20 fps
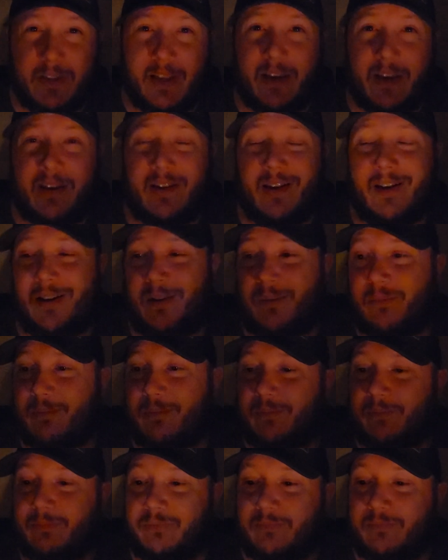like
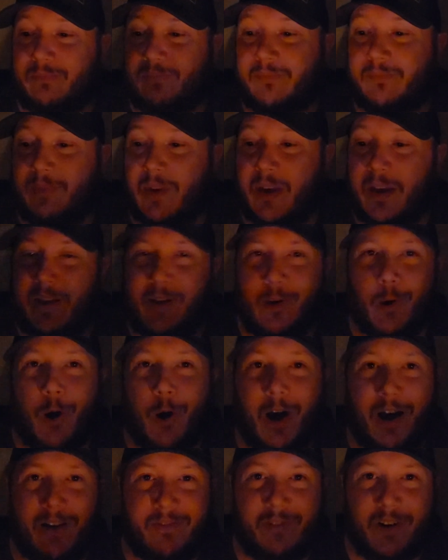you know,
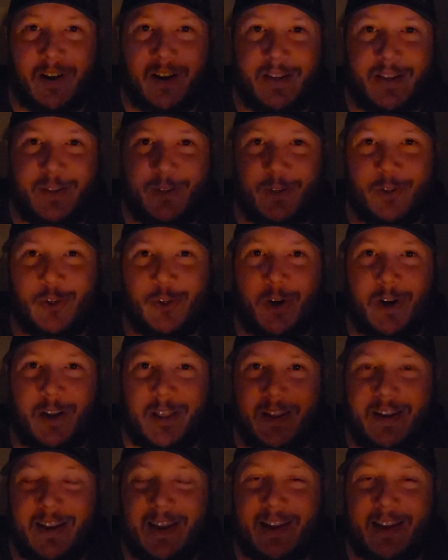Hot Fuzz and Shaun of
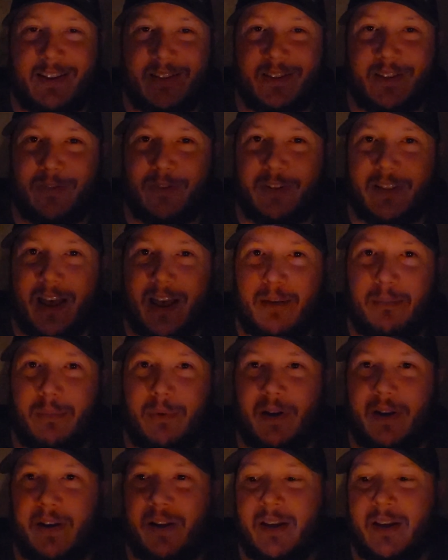the Dead and stuff like that.
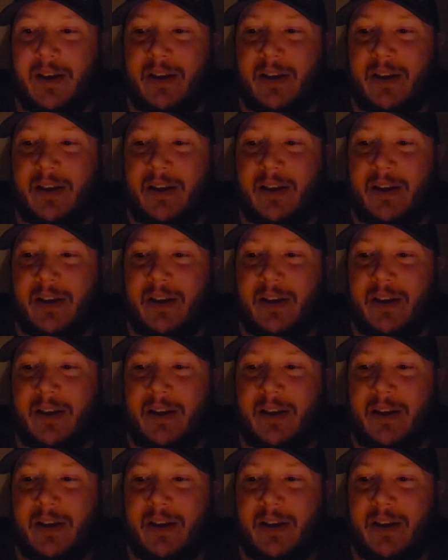But